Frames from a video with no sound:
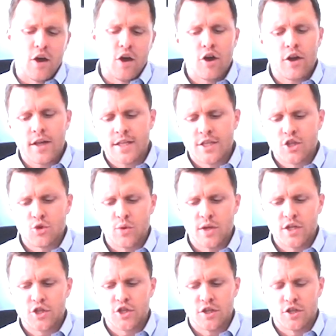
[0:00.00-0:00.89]
They all get
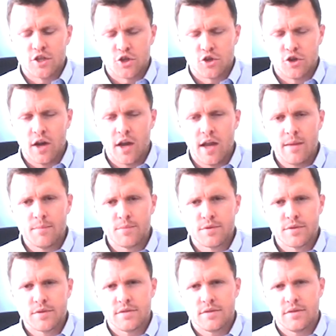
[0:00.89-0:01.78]
switched to
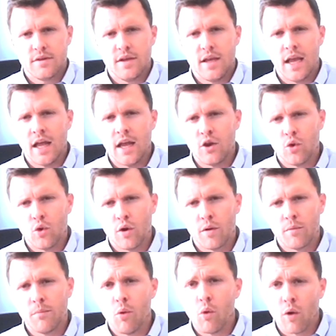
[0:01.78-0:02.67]
scrapes and
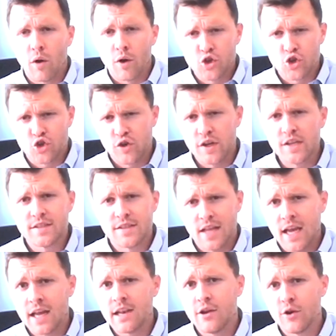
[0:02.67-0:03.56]
or more tree
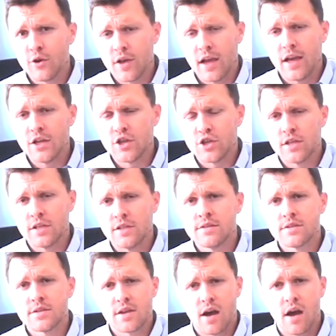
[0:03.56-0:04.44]
stand
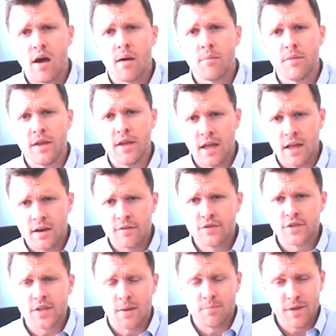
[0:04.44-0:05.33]
locations come the
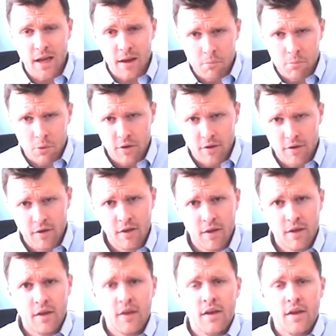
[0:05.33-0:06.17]
end of September.